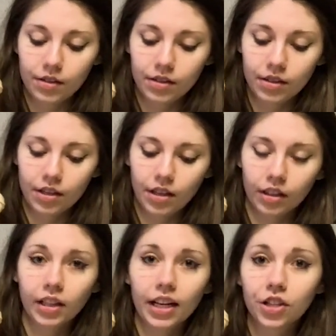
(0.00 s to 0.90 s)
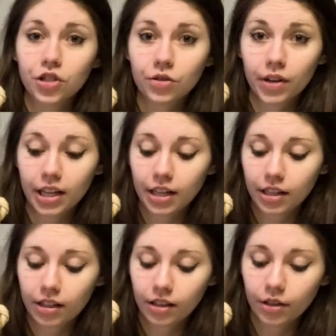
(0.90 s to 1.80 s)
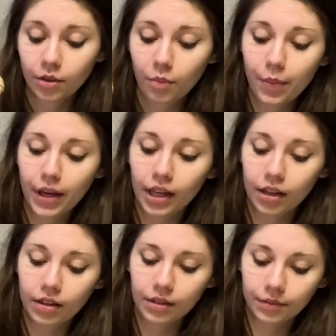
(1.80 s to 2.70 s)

Just going to let it drain a little bit,